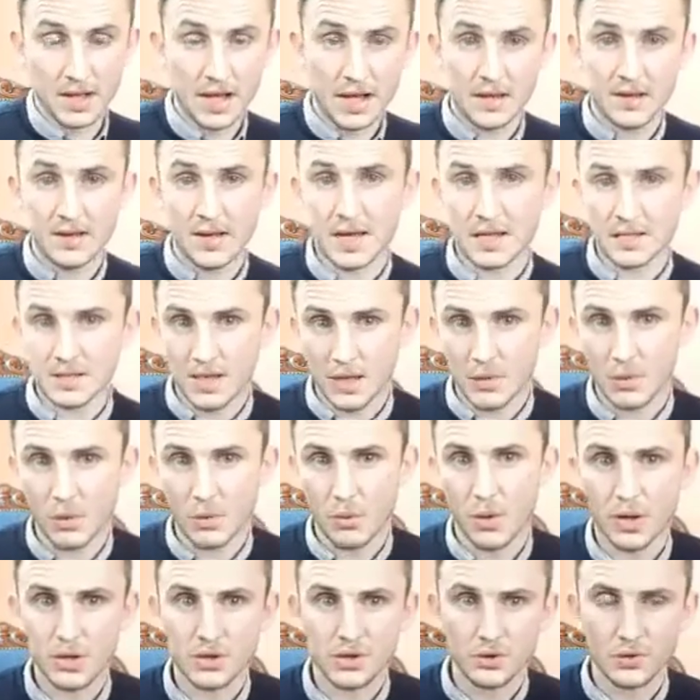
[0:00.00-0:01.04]
That's how
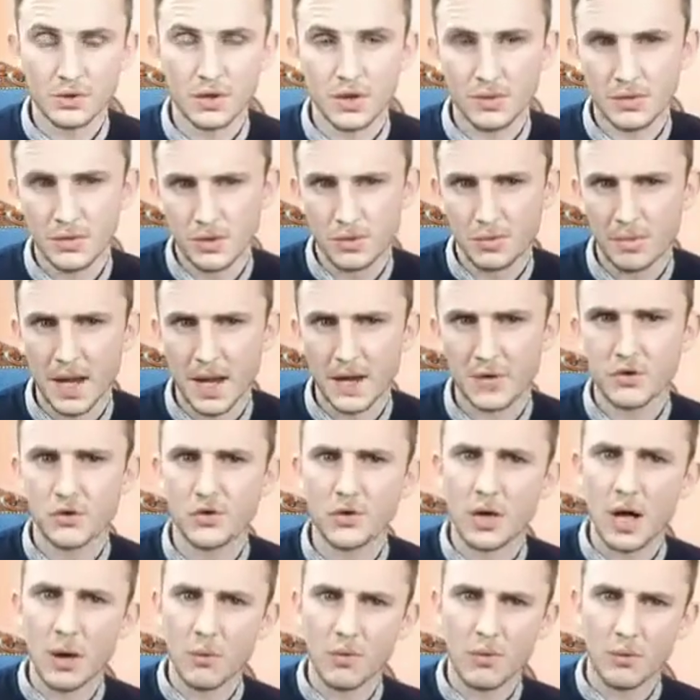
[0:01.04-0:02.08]
it works. So you're better to
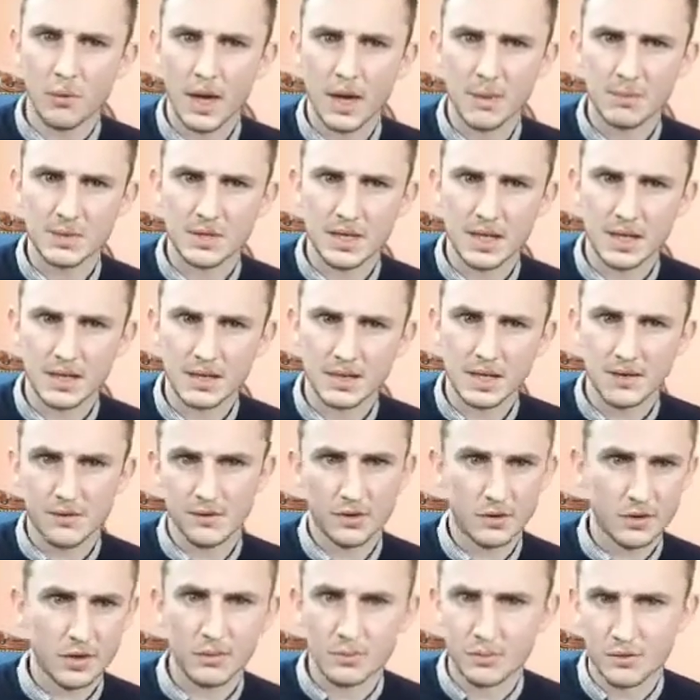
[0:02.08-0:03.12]
do that with websites if
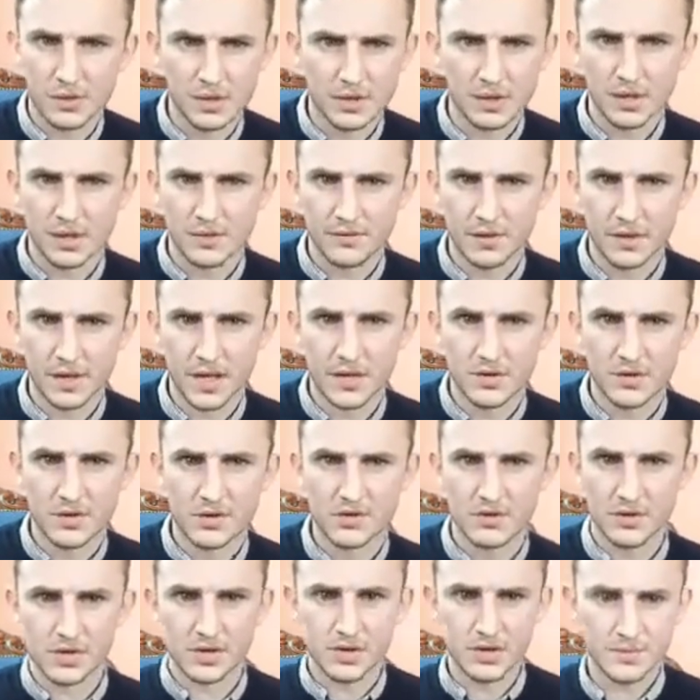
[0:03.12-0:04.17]
they're completely different
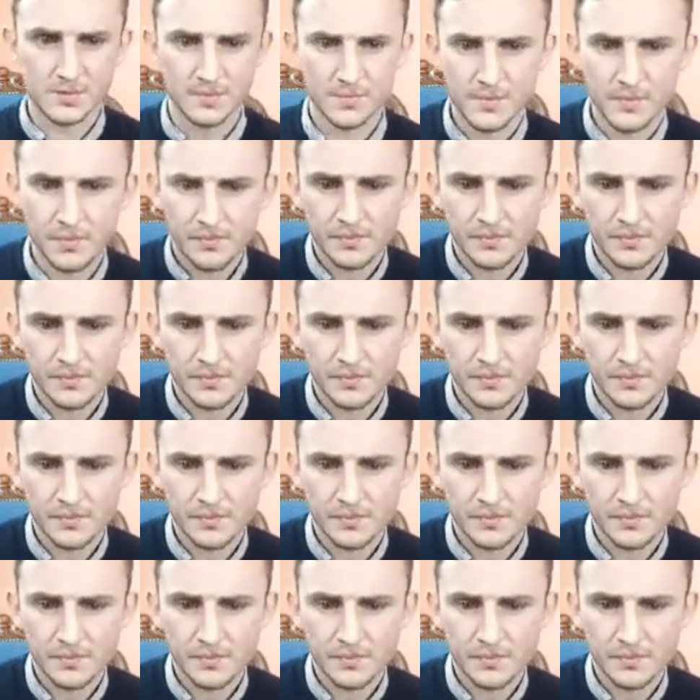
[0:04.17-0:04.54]
industries.